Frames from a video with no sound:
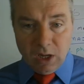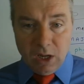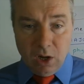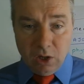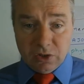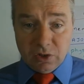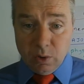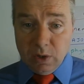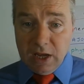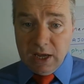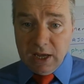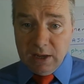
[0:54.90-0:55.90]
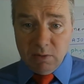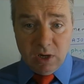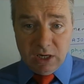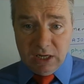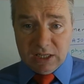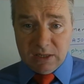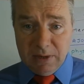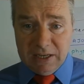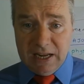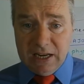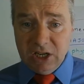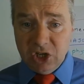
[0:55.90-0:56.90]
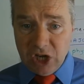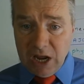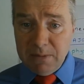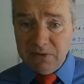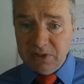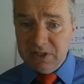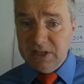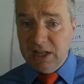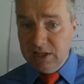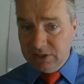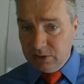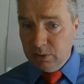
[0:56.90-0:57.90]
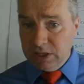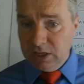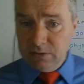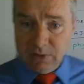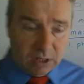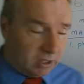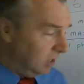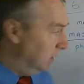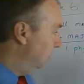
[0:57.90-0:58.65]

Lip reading: also it needs to maintain the shape of the cell so it can function.